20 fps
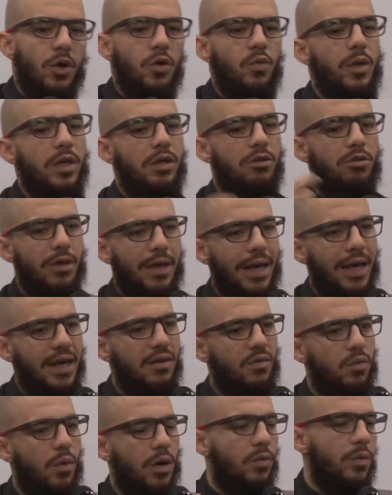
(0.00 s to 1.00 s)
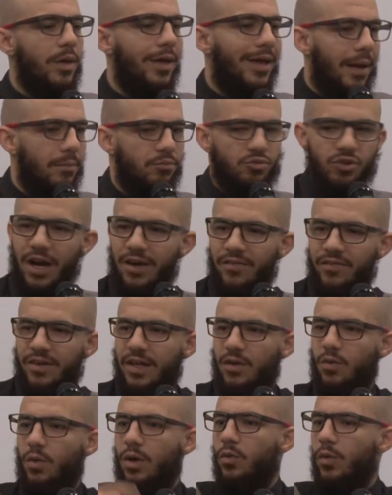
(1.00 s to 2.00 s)
1 week you can't, 1 week I'm
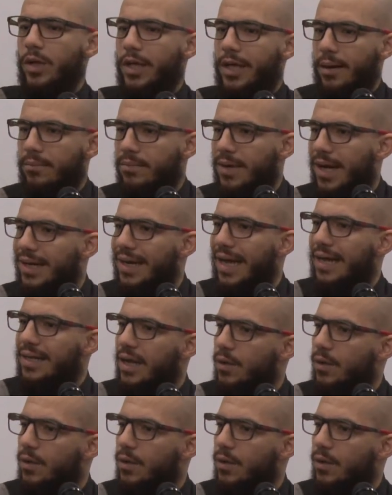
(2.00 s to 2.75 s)
traveling, 1 week I'm not,